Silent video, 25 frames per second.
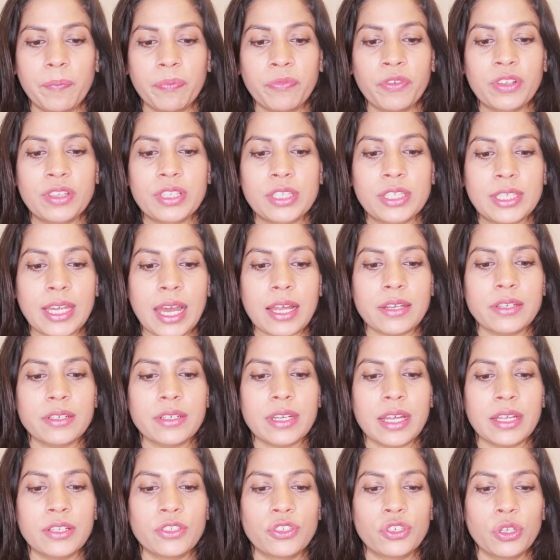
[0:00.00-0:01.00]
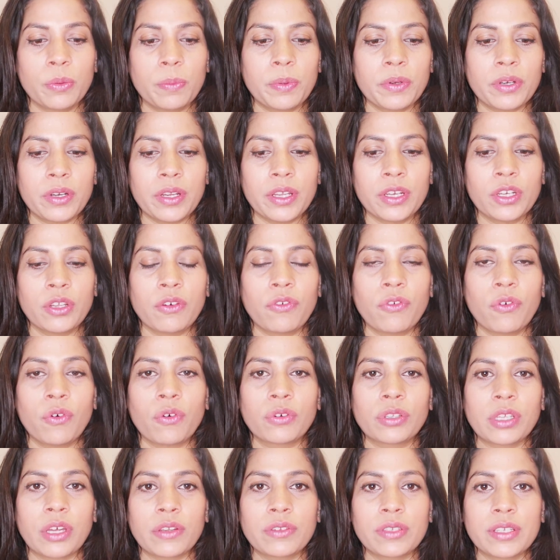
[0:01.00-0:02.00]
with Saturn and Jupiter in your
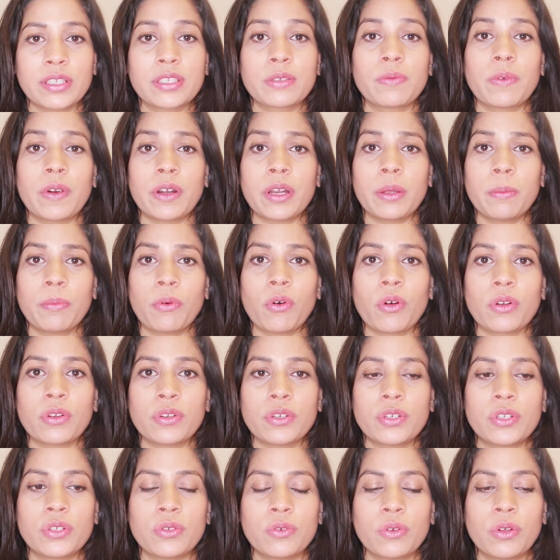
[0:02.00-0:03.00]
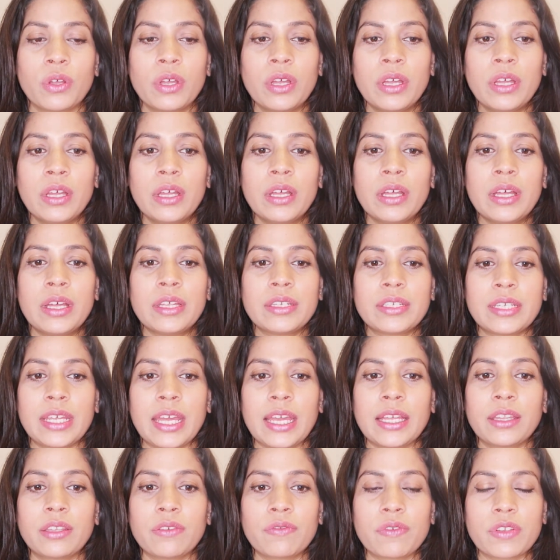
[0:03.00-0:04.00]
4th house, it's very important to
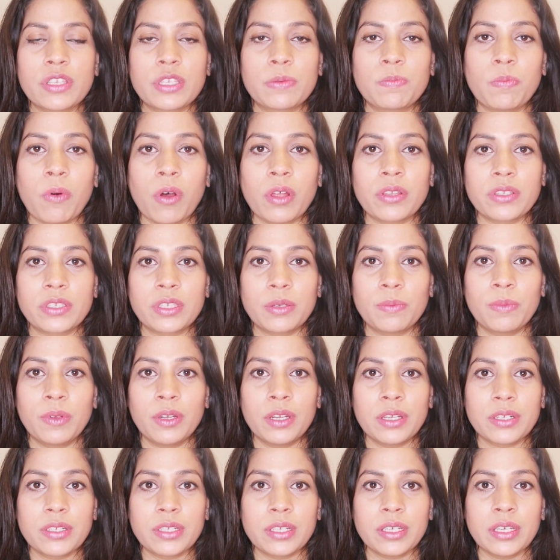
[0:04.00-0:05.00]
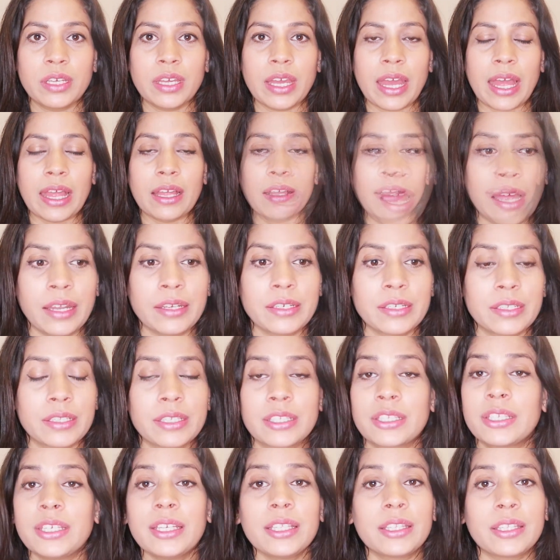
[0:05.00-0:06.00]
take the responsibility and
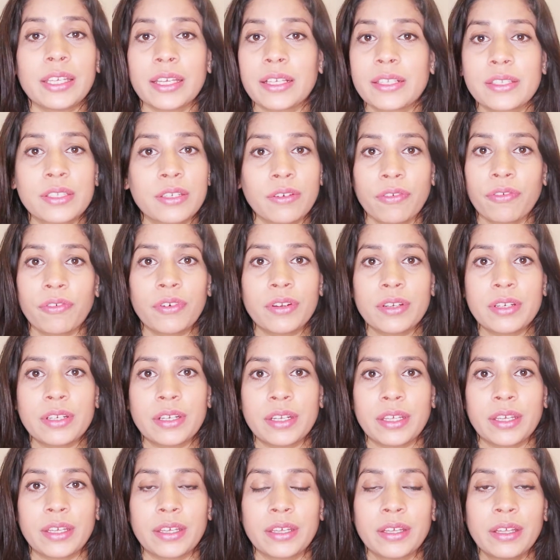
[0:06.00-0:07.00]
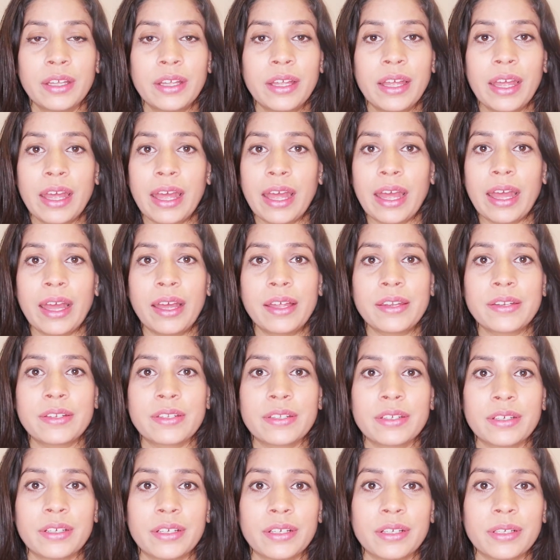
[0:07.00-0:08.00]
see things differently, and
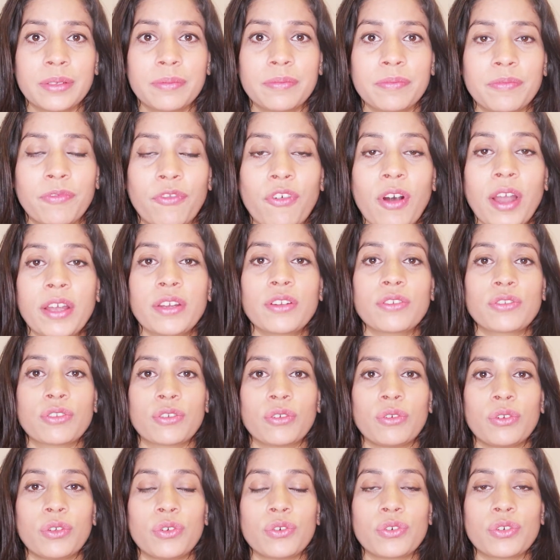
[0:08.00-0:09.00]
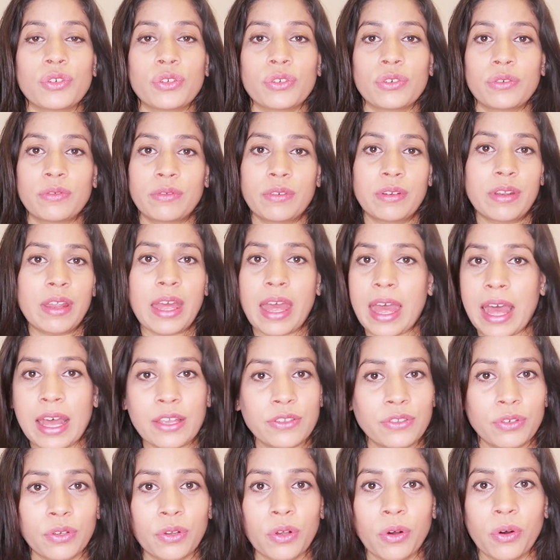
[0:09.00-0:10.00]
find a solution
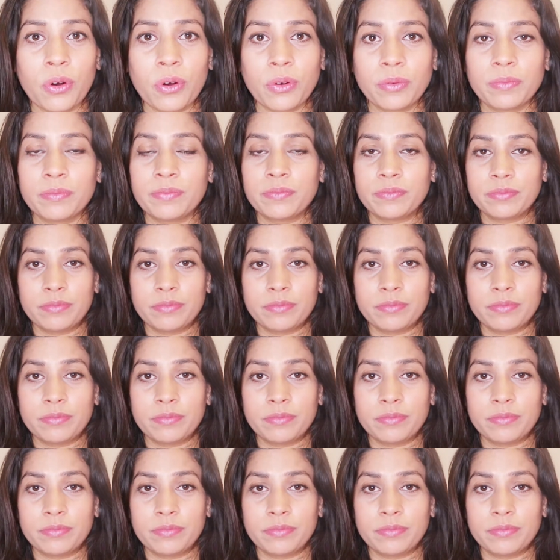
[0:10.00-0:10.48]
as you go,